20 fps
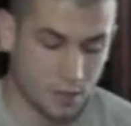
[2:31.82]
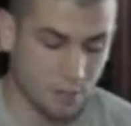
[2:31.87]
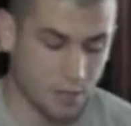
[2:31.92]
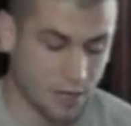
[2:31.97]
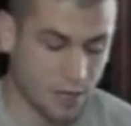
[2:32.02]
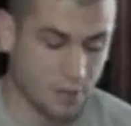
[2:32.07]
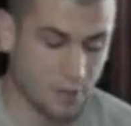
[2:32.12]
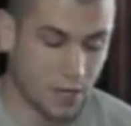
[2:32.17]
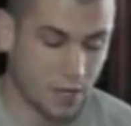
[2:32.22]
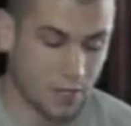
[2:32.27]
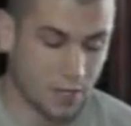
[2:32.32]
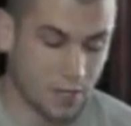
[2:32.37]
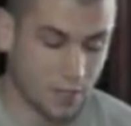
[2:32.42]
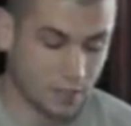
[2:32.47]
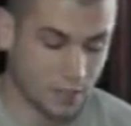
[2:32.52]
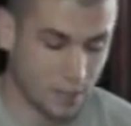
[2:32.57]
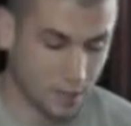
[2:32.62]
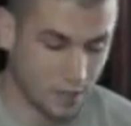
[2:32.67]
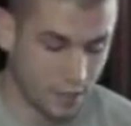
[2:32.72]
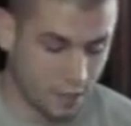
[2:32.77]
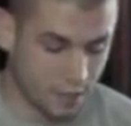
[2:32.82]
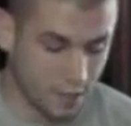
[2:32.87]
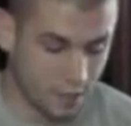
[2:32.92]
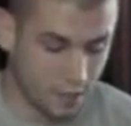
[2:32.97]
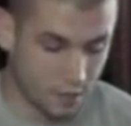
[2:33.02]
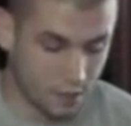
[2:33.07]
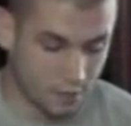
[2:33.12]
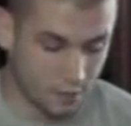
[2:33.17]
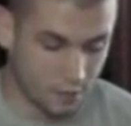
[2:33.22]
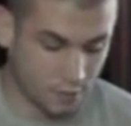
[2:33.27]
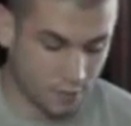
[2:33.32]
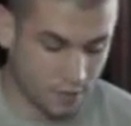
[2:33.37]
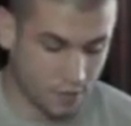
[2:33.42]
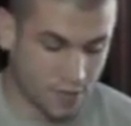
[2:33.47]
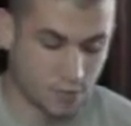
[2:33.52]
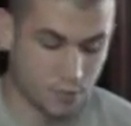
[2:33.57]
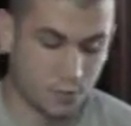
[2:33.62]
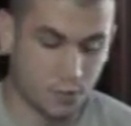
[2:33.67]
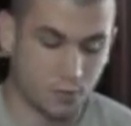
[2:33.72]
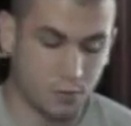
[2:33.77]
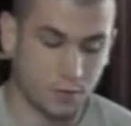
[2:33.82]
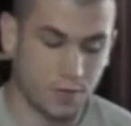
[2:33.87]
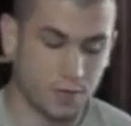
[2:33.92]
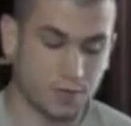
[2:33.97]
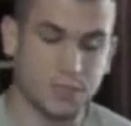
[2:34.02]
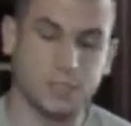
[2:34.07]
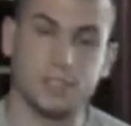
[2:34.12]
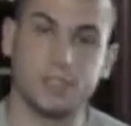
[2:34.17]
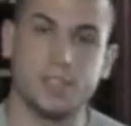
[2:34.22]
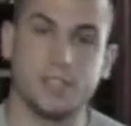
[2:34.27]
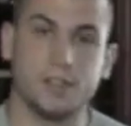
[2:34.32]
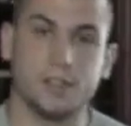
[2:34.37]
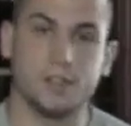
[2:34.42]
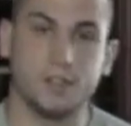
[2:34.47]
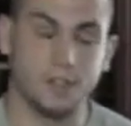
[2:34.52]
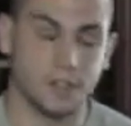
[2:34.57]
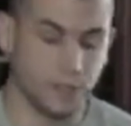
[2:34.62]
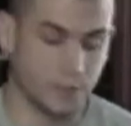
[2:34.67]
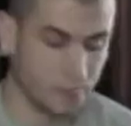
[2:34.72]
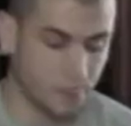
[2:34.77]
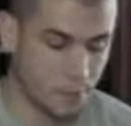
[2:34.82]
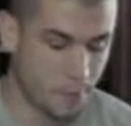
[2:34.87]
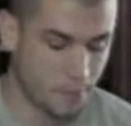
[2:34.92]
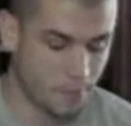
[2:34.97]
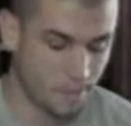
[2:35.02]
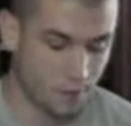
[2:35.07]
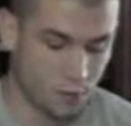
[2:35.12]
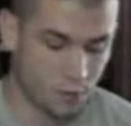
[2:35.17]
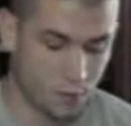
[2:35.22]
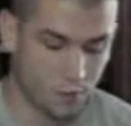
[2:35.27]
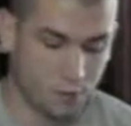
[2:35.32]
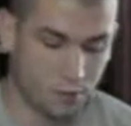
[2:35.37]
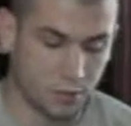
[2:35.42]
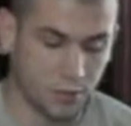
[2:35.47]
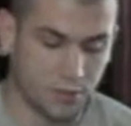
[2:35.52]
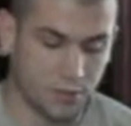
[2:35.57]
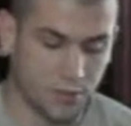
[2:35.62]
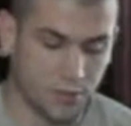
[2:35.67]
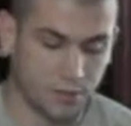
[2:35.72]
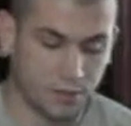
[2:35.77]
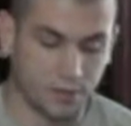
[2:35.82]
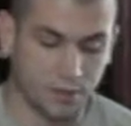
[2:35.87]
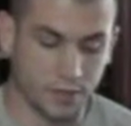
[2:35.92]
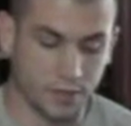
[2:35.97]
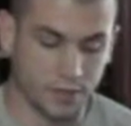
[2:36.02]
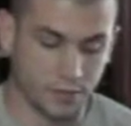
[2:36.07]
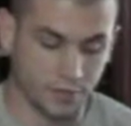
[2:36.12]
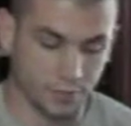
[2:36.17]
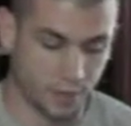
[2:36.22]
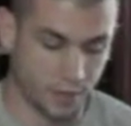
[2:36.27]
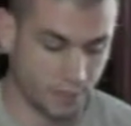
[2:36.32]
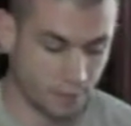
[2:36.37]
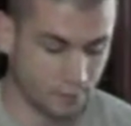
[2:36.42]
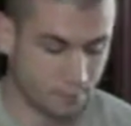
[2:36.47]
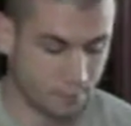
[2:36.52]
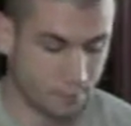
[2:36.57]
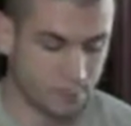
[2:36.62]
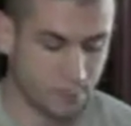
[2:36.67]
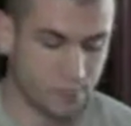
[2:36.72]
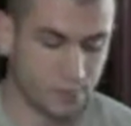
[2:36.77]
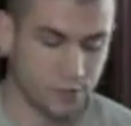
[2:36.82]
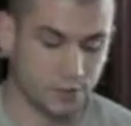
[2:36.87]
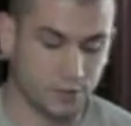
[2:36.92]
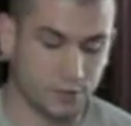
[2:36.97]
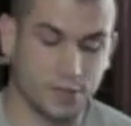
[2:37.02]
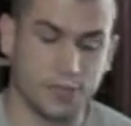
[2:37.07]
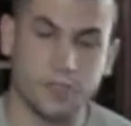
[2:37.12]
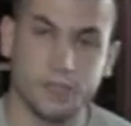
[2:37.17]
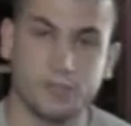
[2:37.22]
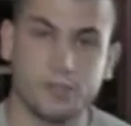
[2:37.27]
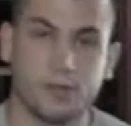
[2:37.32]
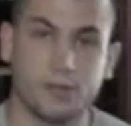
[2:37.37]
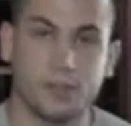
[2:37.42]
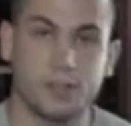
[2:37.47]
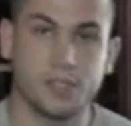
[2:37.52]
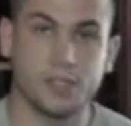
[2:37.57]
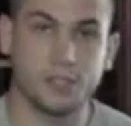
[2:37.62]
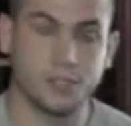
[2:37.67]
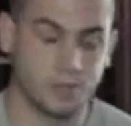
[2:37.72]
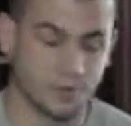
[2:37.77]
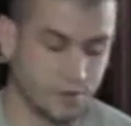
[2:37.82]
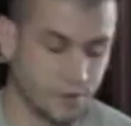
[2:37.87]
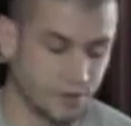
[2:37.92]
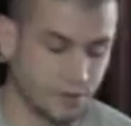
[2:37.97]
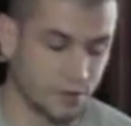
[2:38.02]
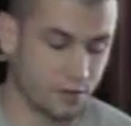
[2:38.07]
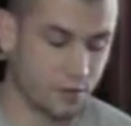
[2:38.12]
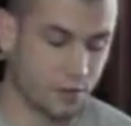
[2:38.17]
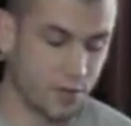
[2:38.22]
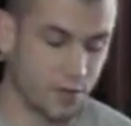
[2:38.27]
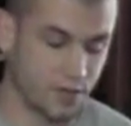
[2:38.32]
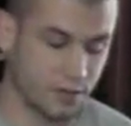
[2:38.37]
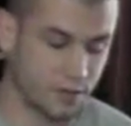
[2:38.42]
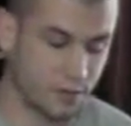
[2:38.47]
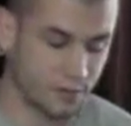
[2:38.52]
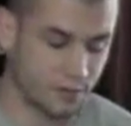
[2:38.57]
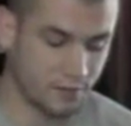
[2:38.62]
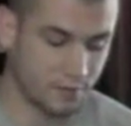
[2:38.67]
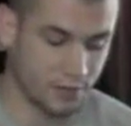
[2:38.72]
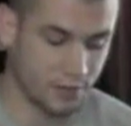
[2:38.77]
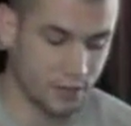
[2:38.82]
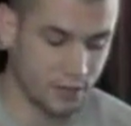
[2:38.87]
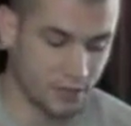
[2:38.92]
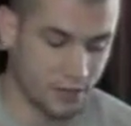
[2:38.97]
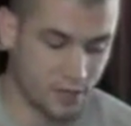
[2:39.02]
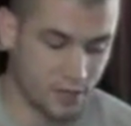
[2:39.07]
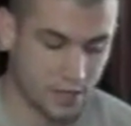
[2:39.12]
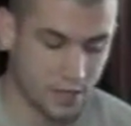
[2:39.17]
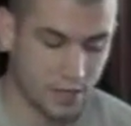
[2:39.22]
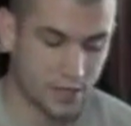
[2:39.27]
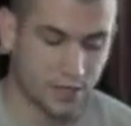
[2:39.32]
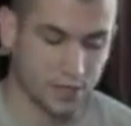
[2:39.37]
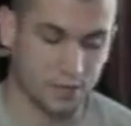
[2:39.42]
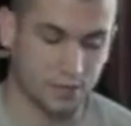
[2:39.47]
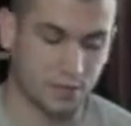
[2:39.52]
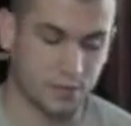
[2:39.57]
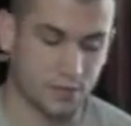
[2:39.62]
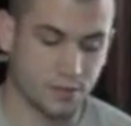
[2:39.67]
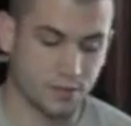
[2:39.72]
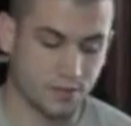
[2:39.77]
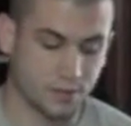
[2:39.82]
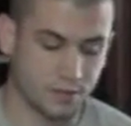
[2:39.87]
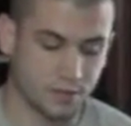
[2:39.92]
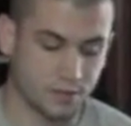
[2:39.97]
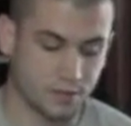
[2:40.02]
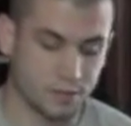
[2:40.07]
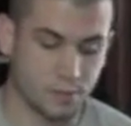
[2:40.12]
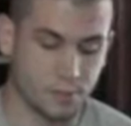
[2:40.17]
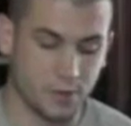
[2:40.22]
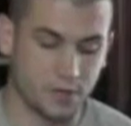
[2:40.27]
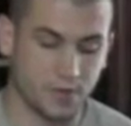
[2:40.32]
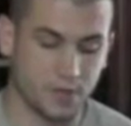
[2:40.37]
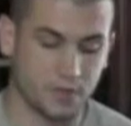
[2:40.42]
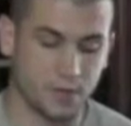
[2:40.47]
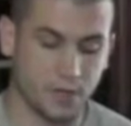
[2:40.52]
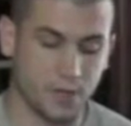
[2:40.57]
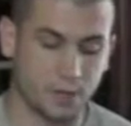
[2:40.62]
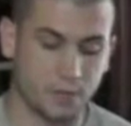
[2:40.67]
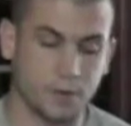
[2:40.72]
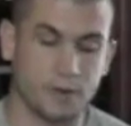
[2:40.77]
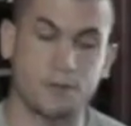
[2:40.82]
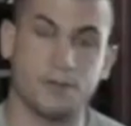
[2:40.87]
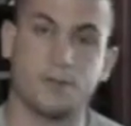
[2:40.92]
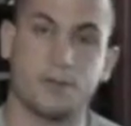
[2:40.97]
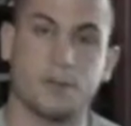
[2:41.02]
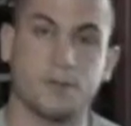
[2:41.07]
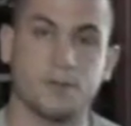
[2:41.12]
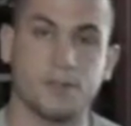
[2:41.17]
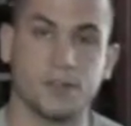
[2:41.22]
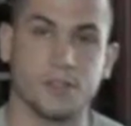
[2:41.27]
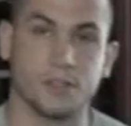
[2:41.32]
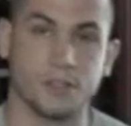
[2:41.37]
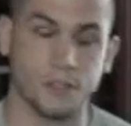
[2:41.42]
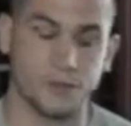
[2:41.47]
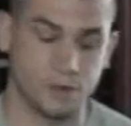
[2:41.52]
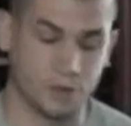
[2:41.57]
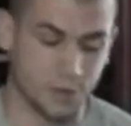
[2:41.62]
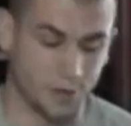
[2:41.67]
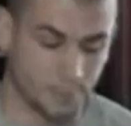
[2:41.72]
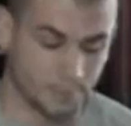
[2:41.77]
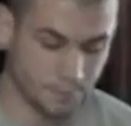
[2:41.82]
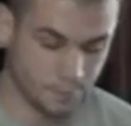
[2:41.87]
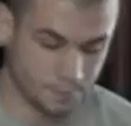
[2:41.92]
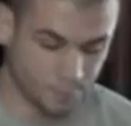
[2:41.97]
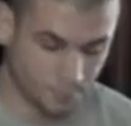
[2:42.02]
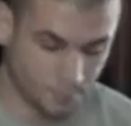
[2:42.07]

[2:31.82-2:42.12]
metabolic rates while watching TV or playing a video game, their decreased physical activity as a result of spending time in front of a screen,